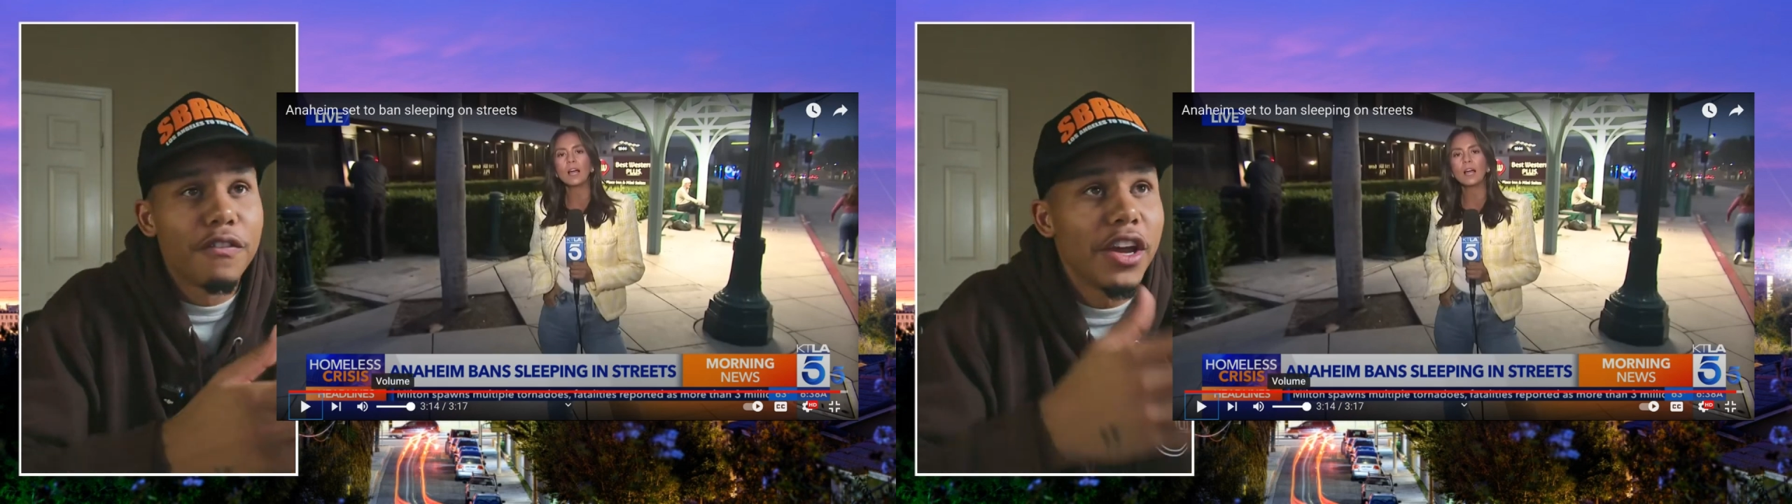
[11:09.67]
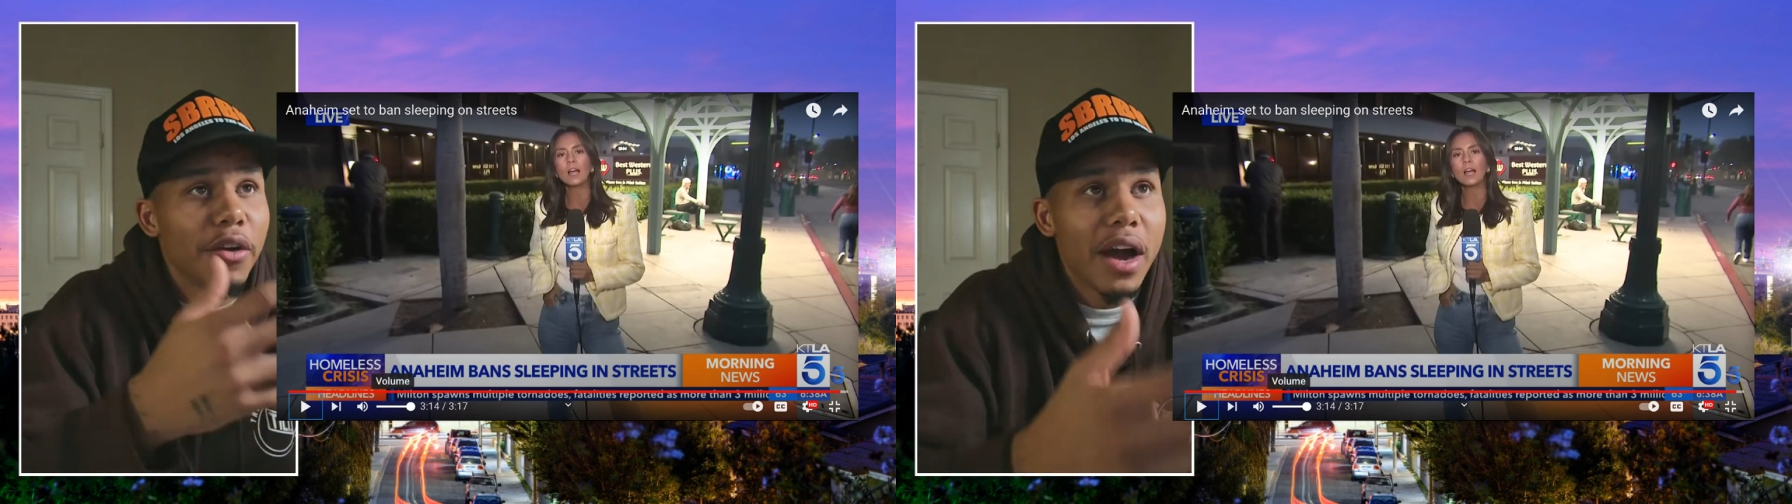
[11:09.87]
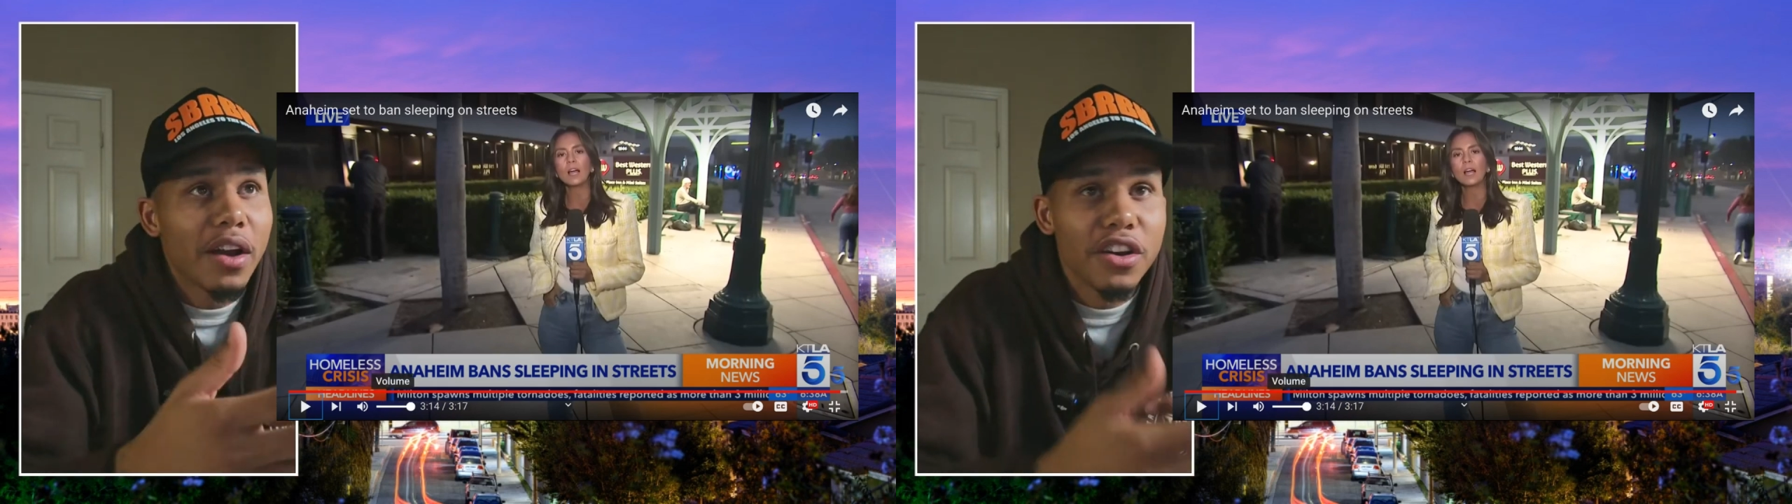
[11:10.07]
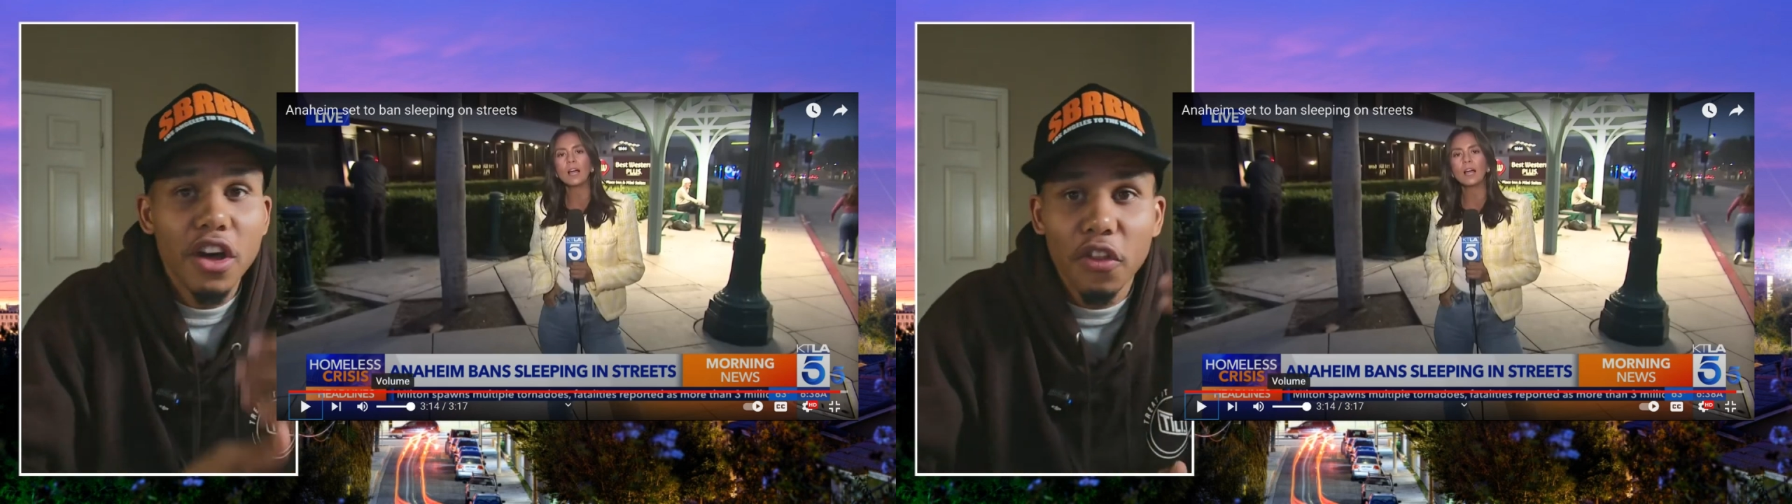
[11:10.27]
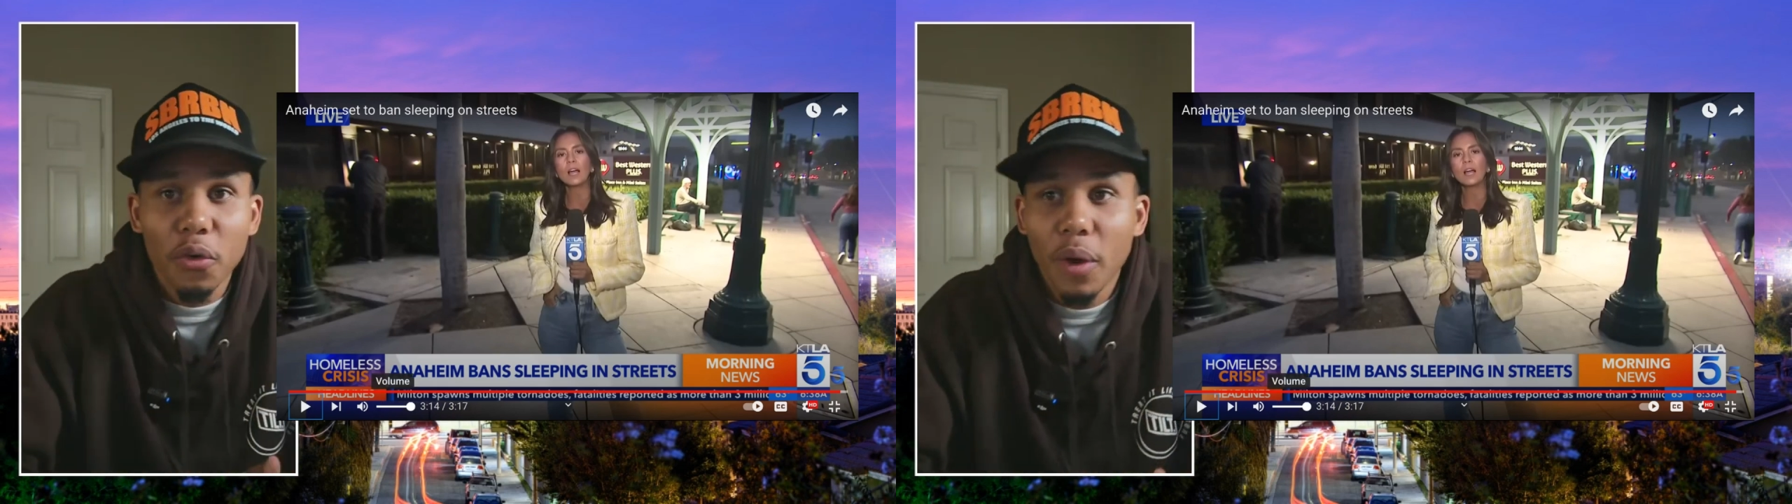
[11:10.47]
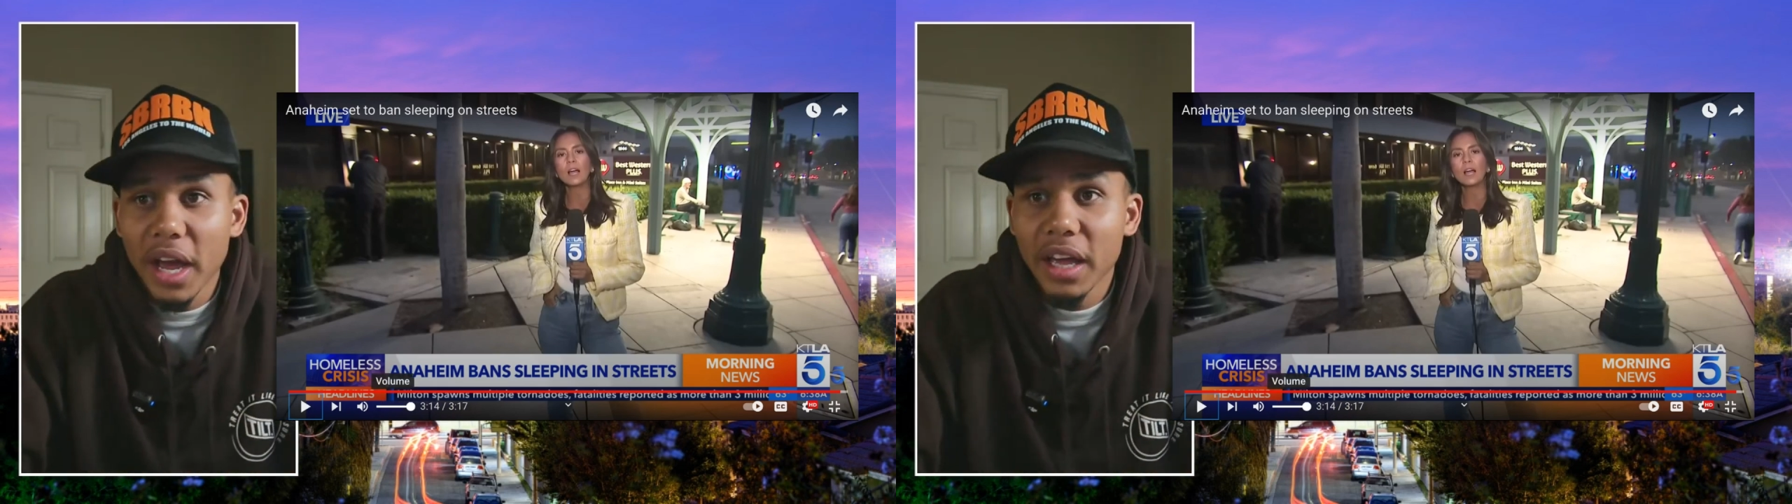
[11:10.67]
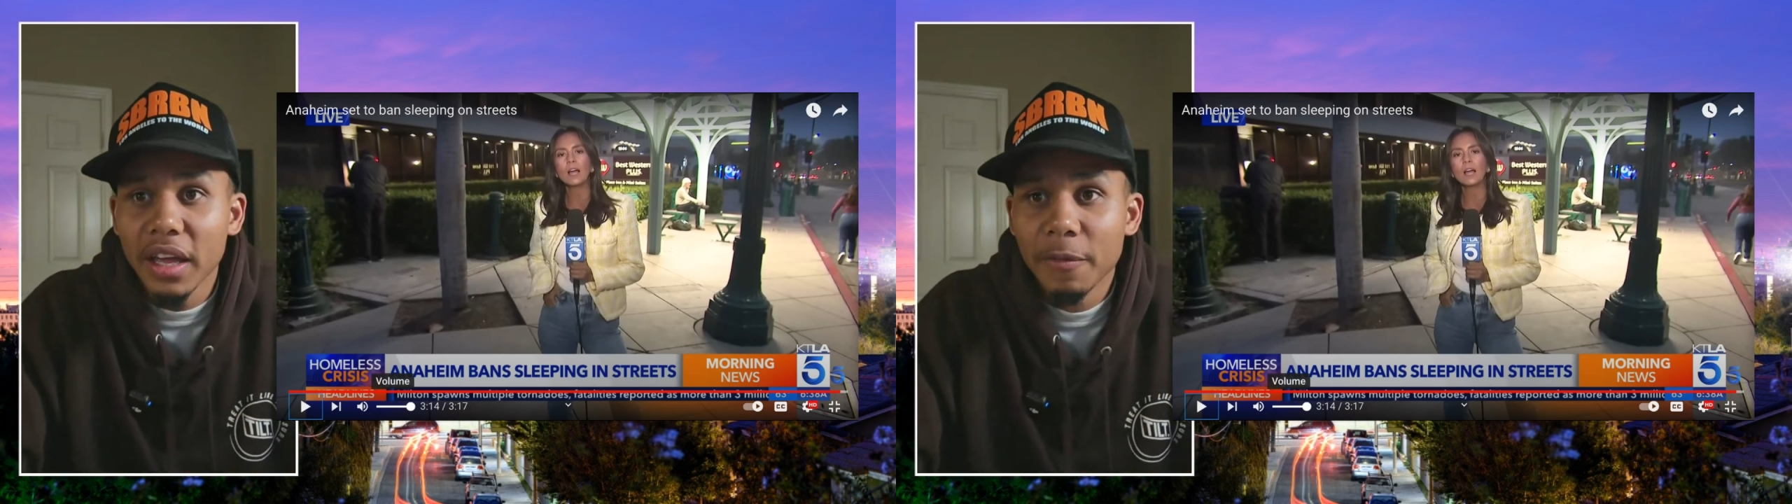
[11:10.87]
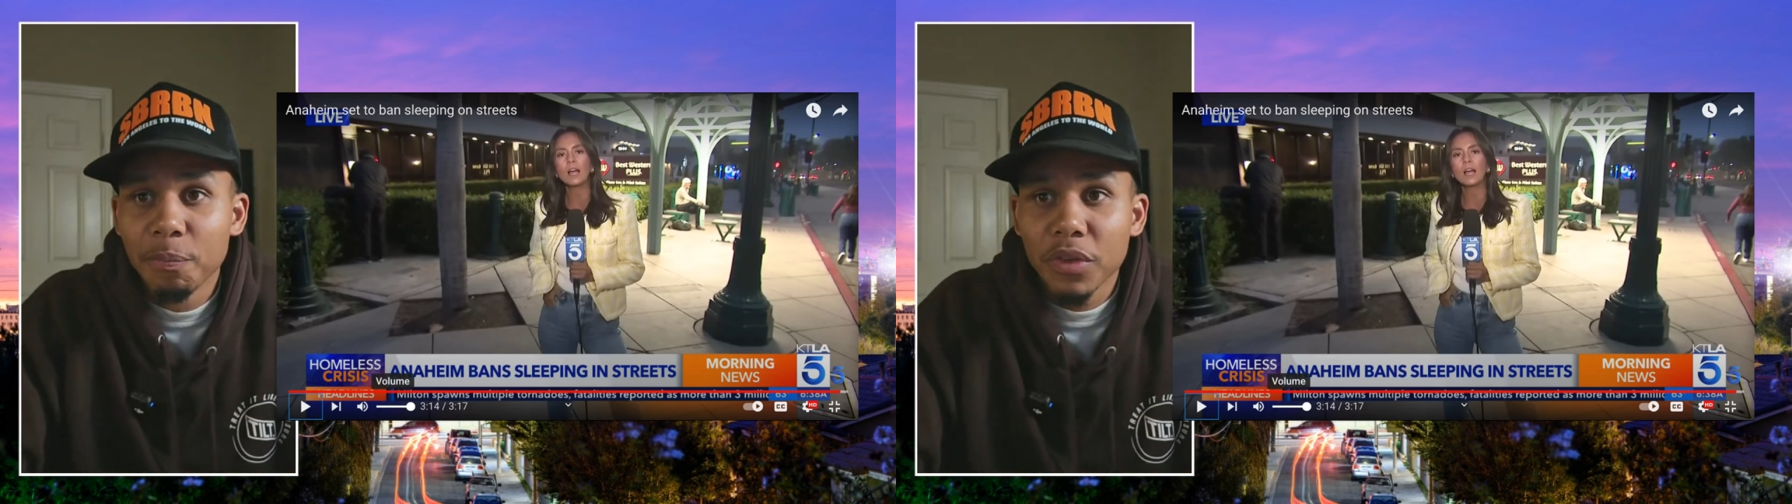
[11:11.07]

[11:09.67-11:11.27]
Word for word: figure out another way